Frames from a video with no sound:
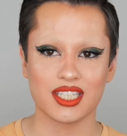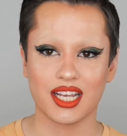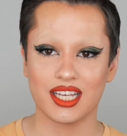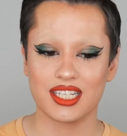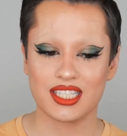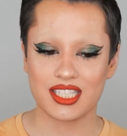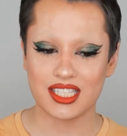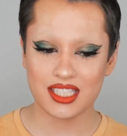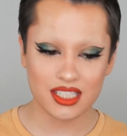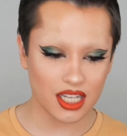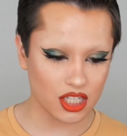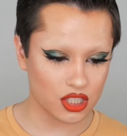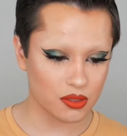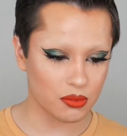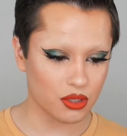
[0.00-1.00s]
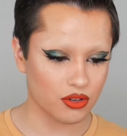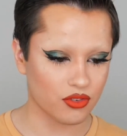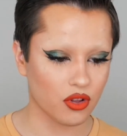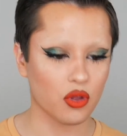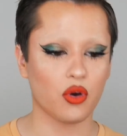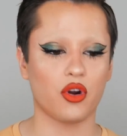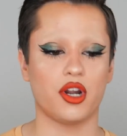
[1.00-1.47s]
like it's such a
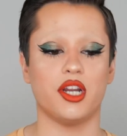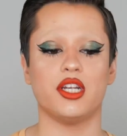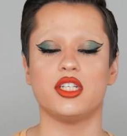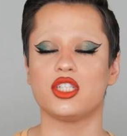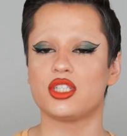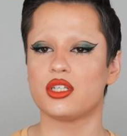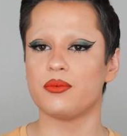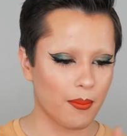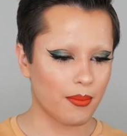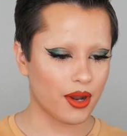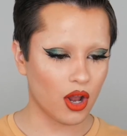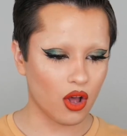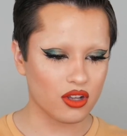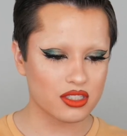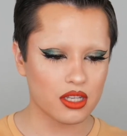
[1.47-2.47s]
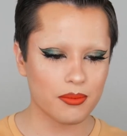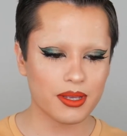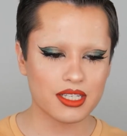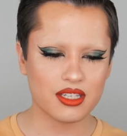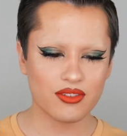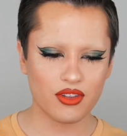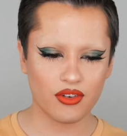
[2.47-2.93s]
beautiful orange, but also
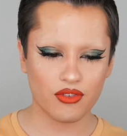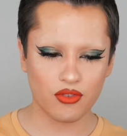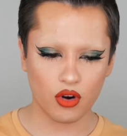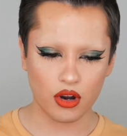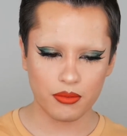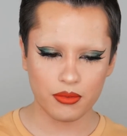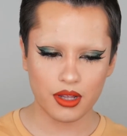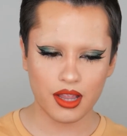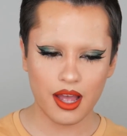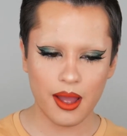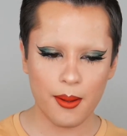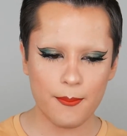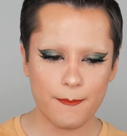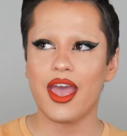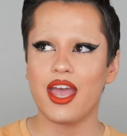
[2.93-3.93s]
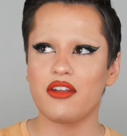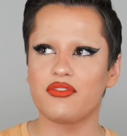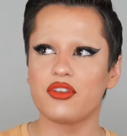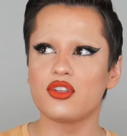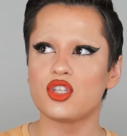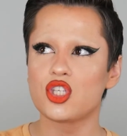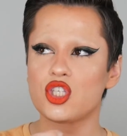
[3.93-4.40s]
because of the formula. It
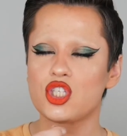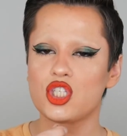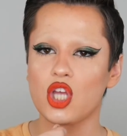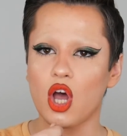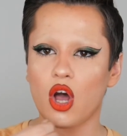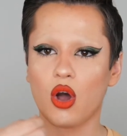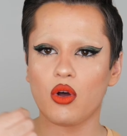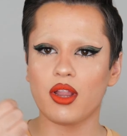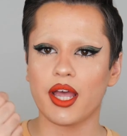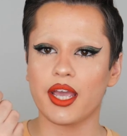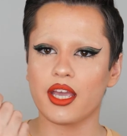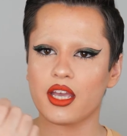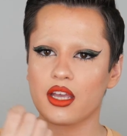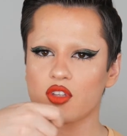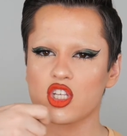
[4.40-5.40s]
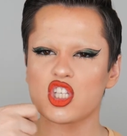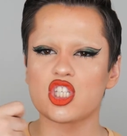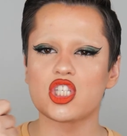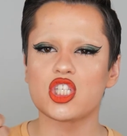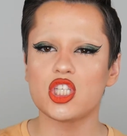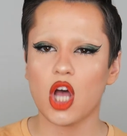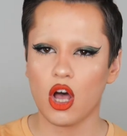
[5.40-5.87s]
feels so like
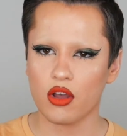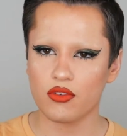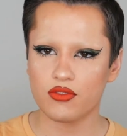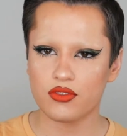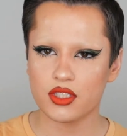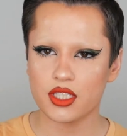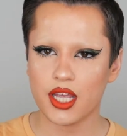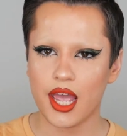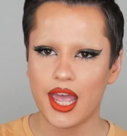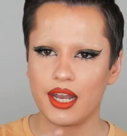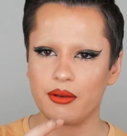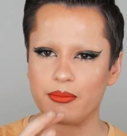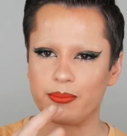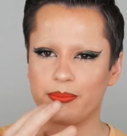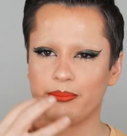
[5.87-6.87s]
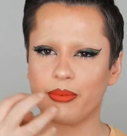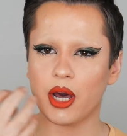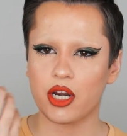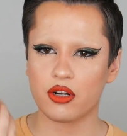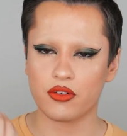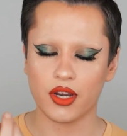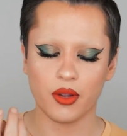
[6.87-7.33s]
soft and
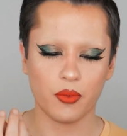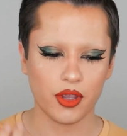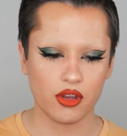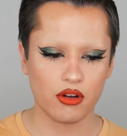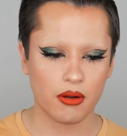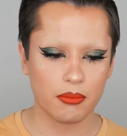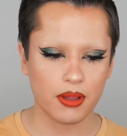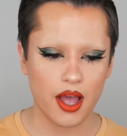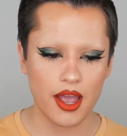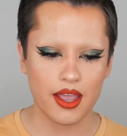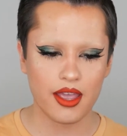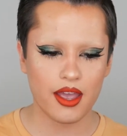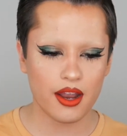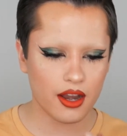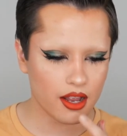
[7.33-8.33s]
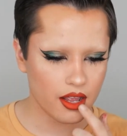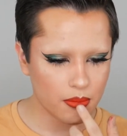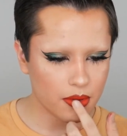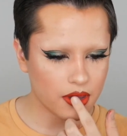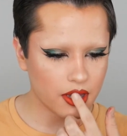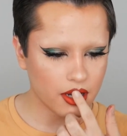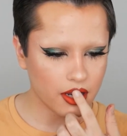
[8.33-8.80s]
buttery when you're applying it,
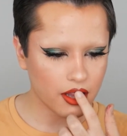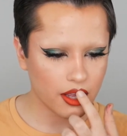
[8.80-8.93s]
but then